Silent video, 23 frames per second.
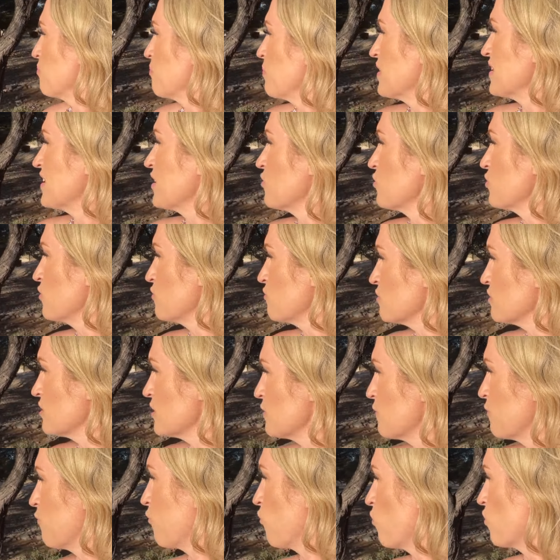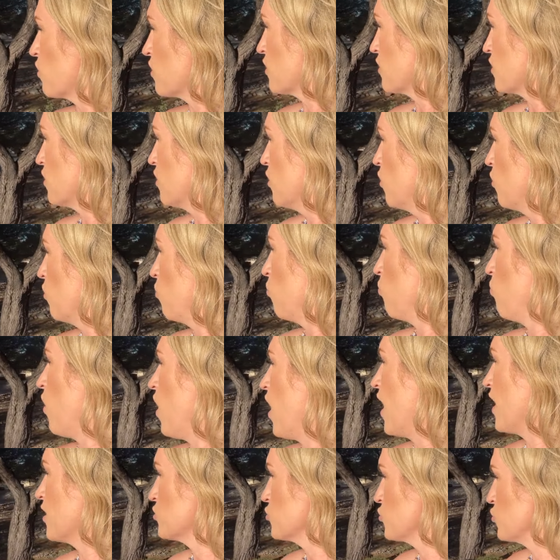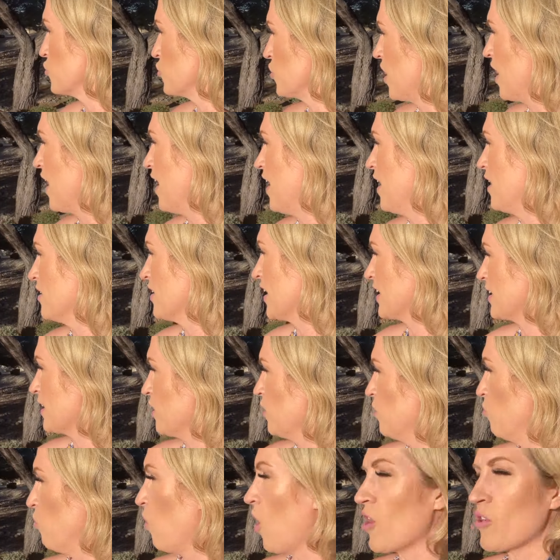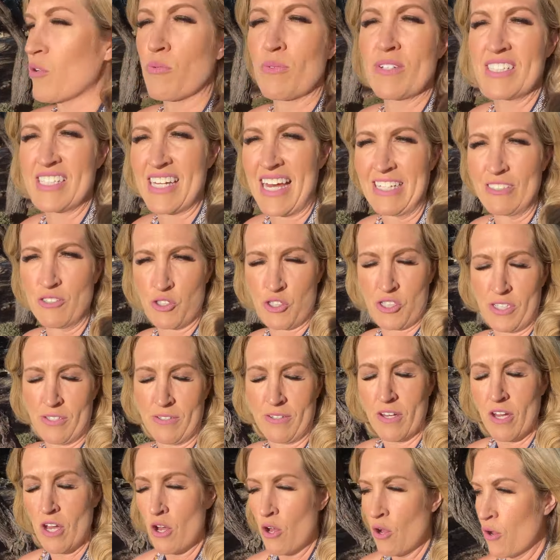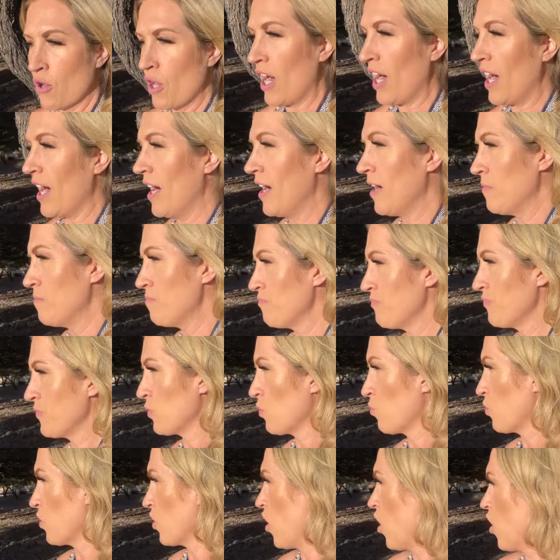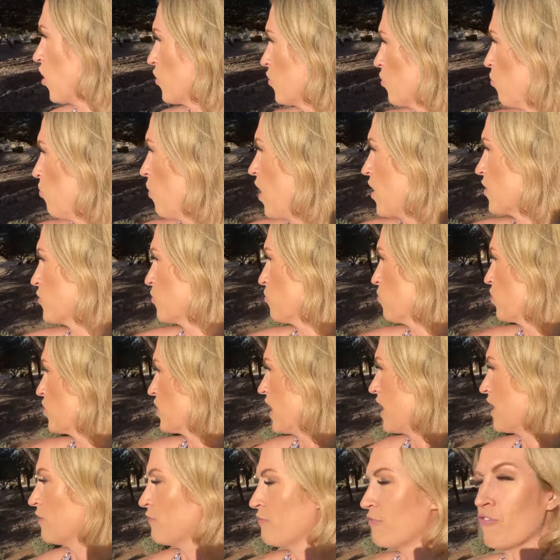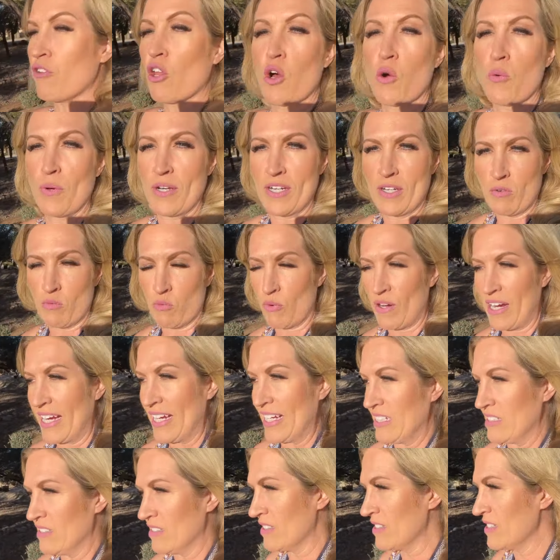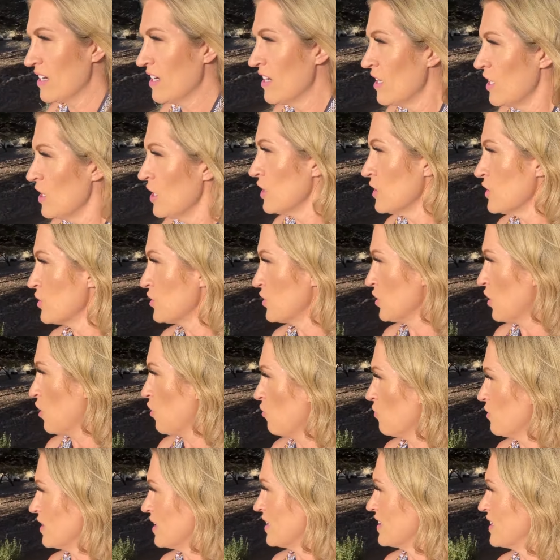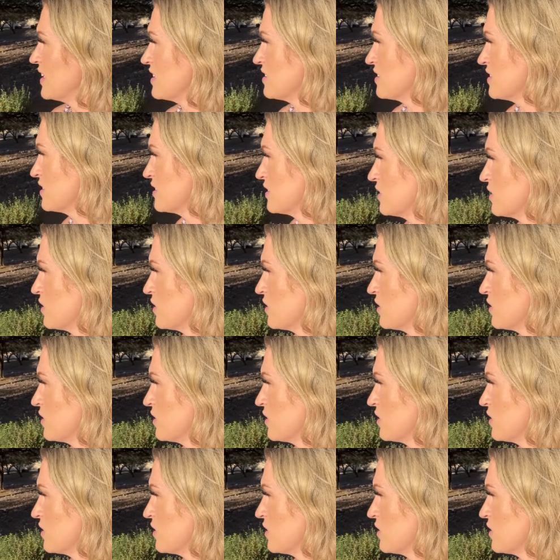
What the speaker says: but they're used for wash, like a water retention, where all the water will kind of flow when it rains. So this